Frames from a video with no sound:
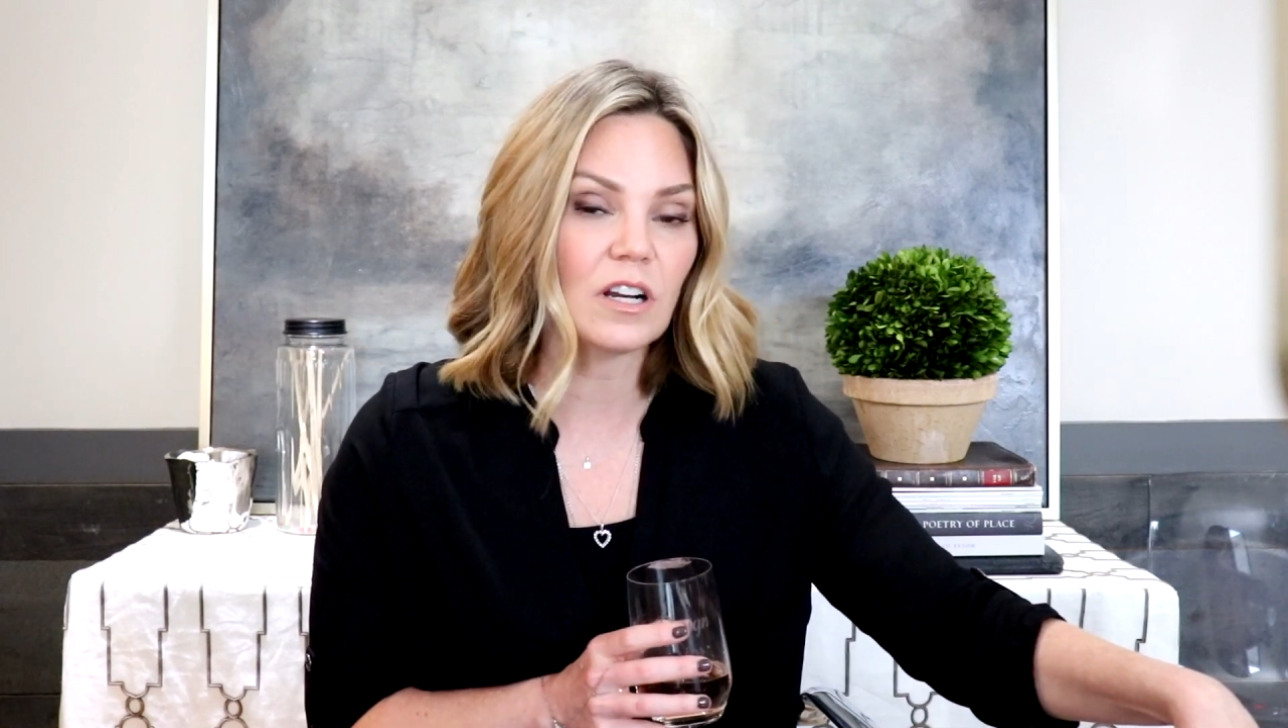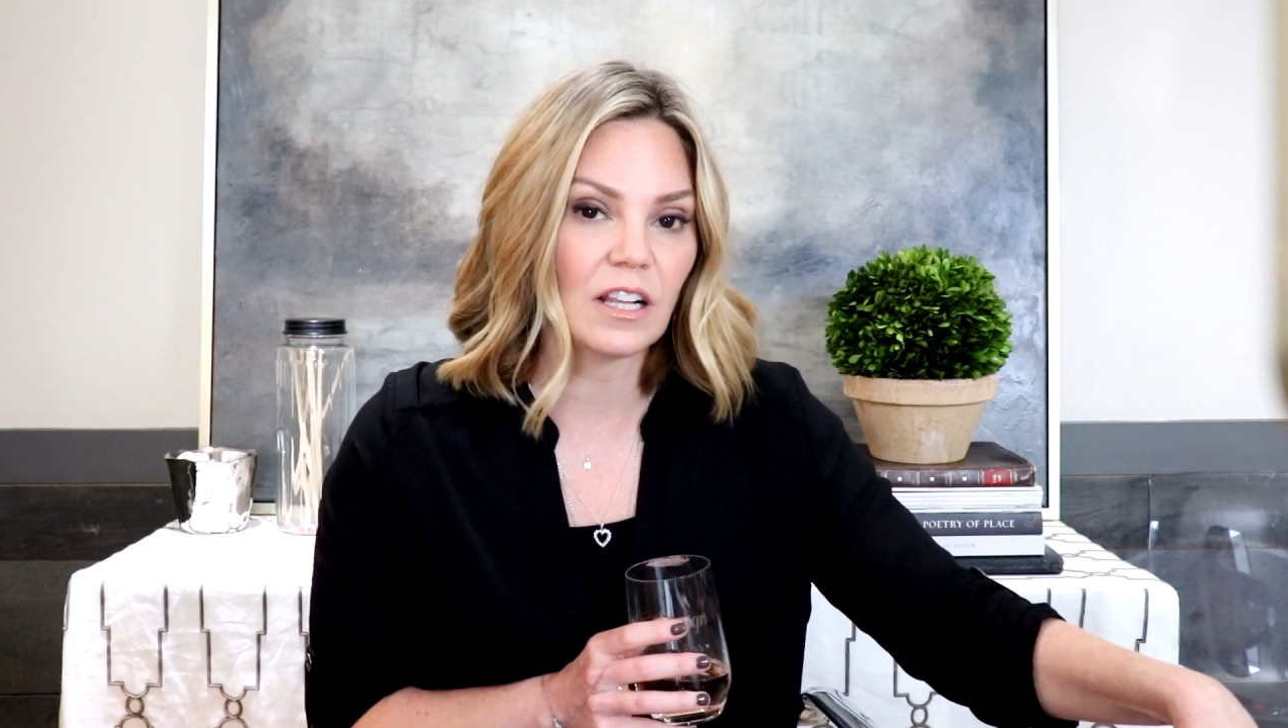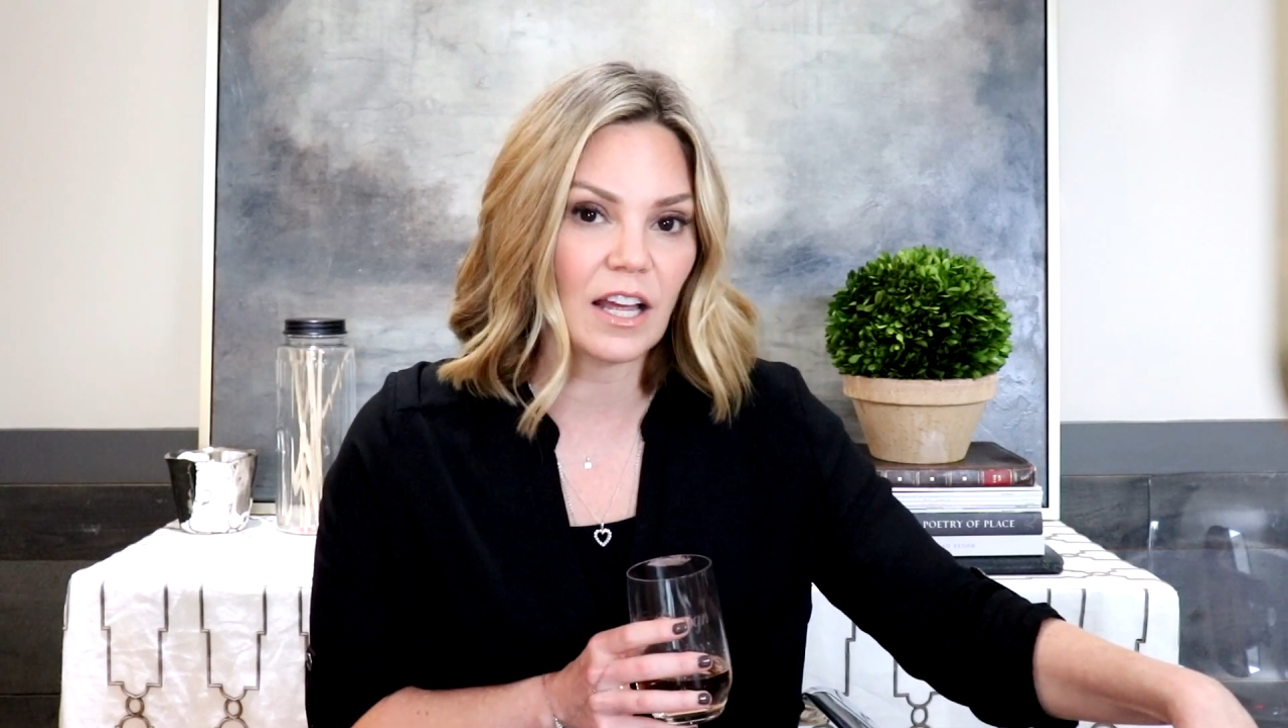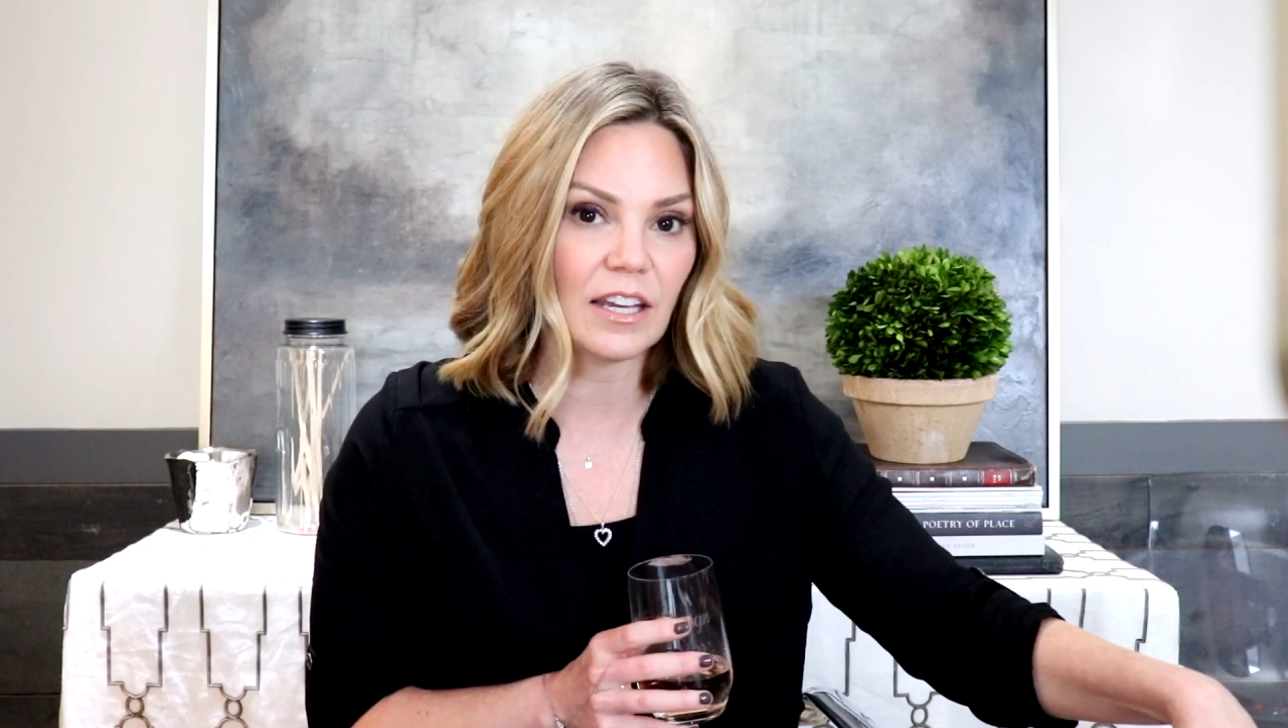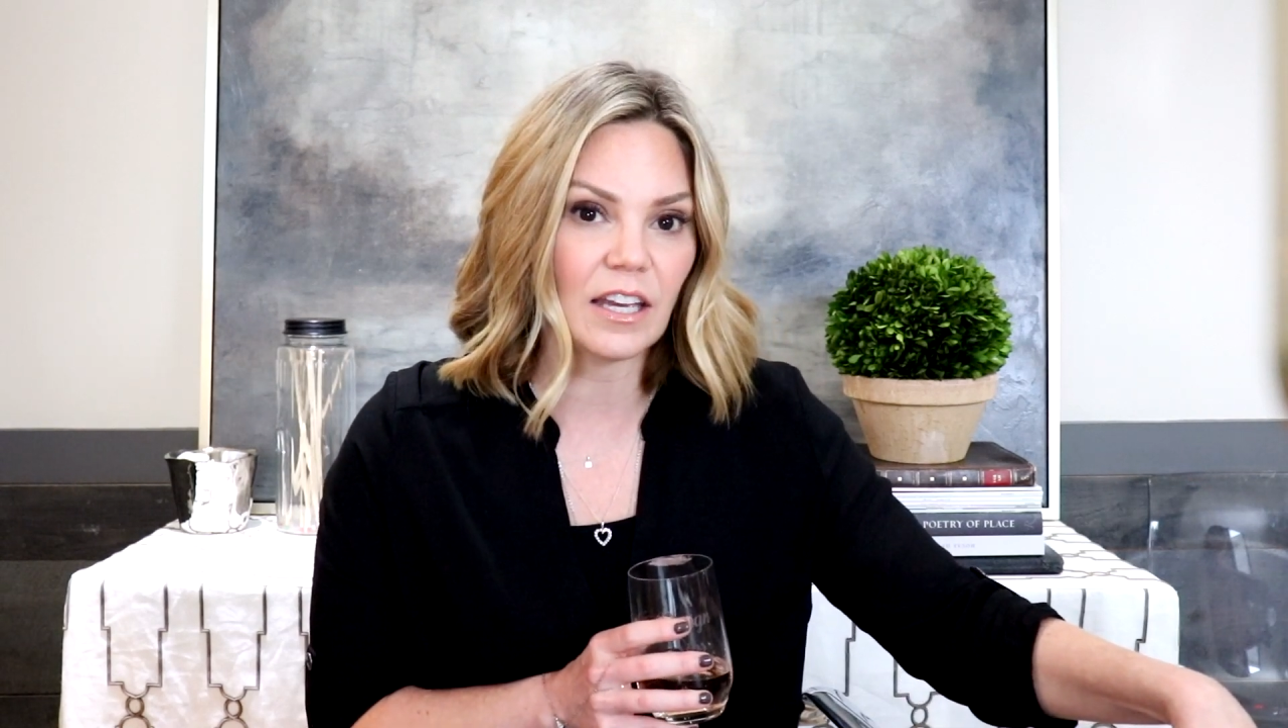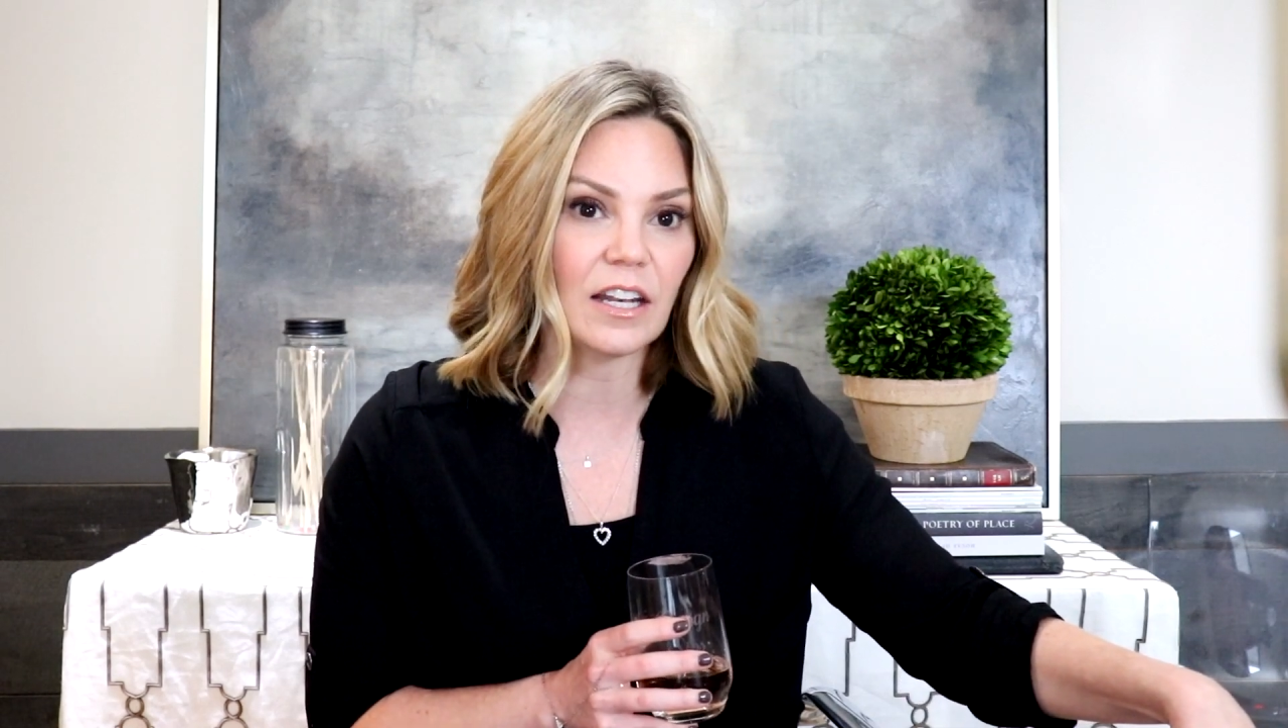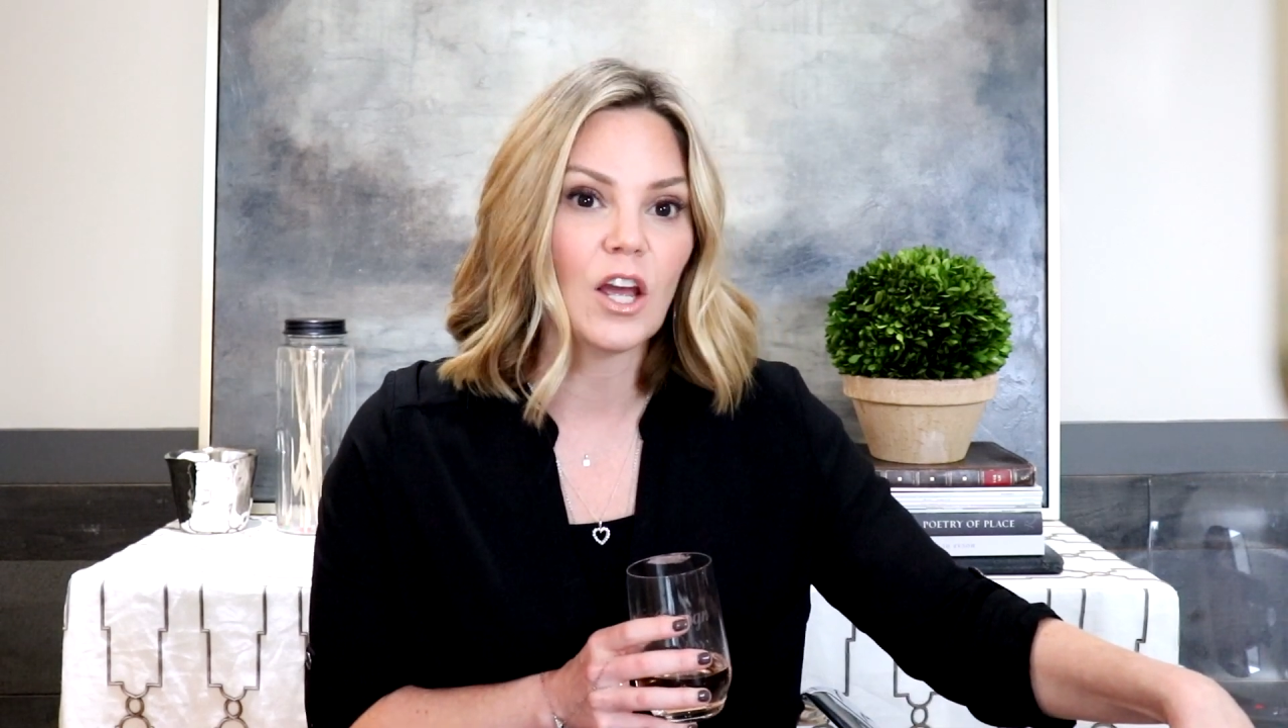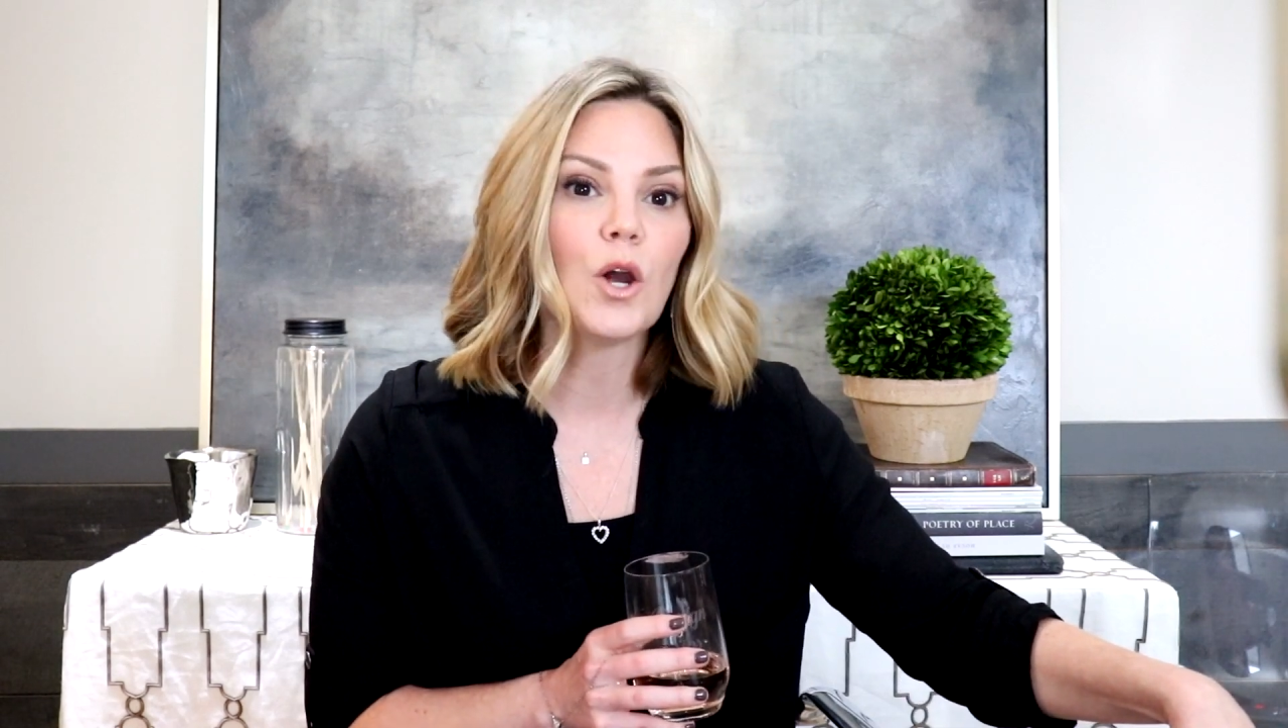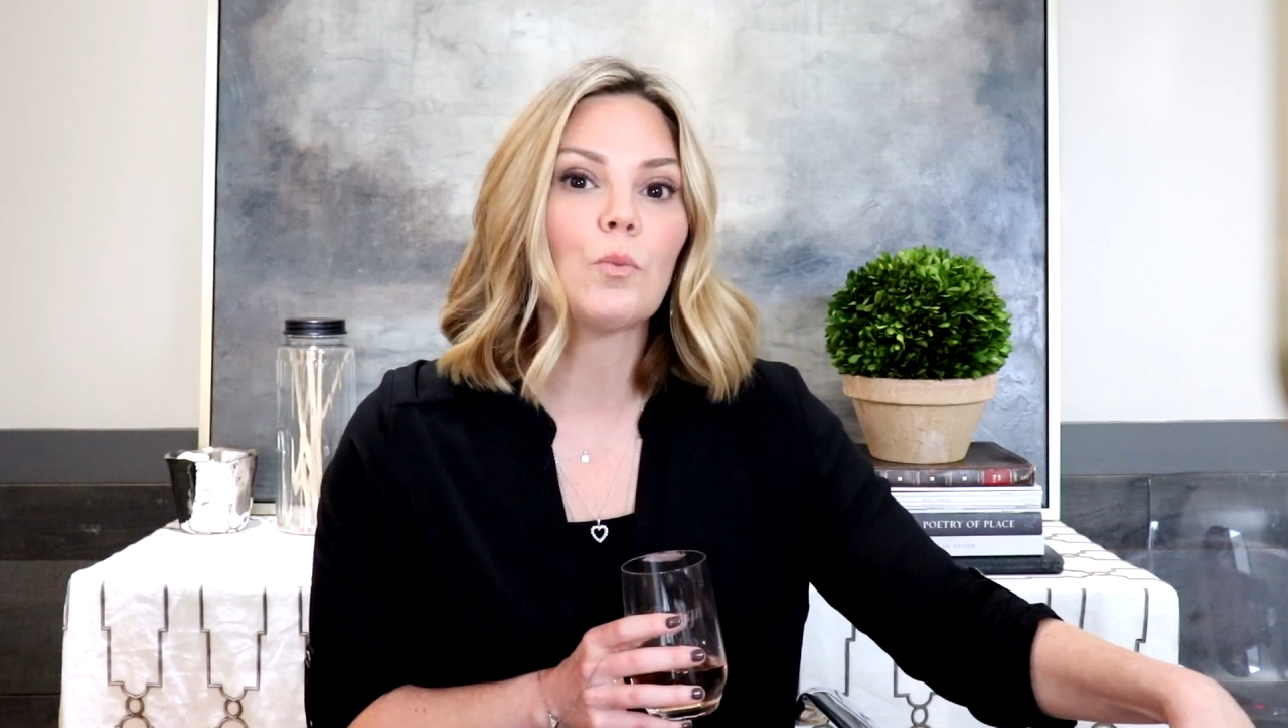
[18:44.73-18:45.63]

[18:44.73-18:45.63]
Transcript: a client,